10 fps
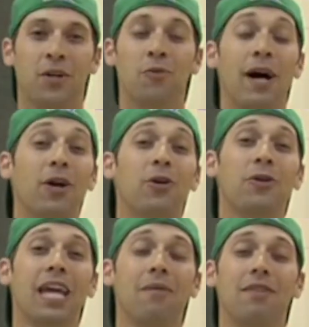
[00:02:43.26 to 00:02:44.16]
No matter who
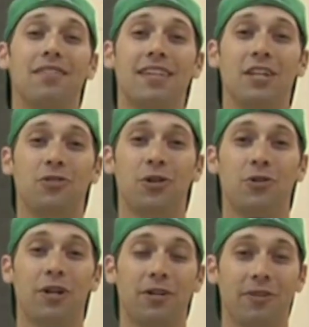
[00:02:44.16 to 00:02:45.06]
came to the St.
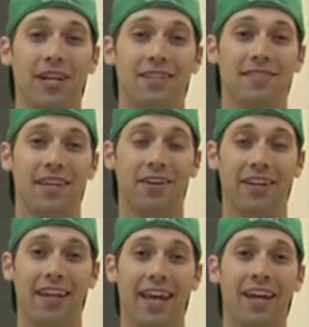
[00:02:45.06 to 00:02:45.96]
George Recreation Center
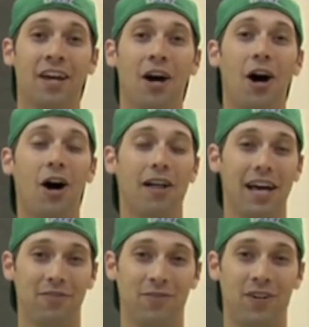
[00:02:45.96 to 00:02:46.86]
today, all
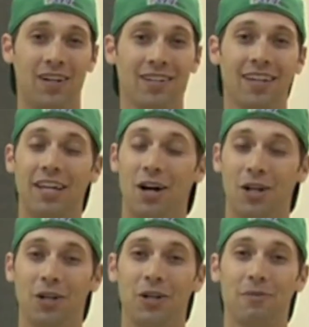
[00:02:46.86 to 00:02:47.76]
had fun and
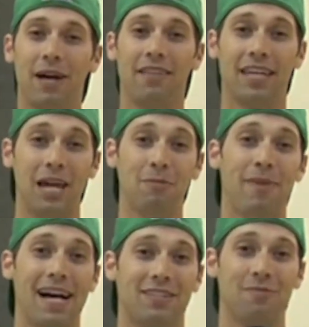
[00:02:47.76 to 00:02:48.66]
all learned about the game of
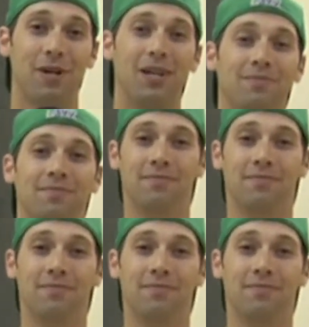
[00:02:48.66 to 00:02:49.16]
basketball.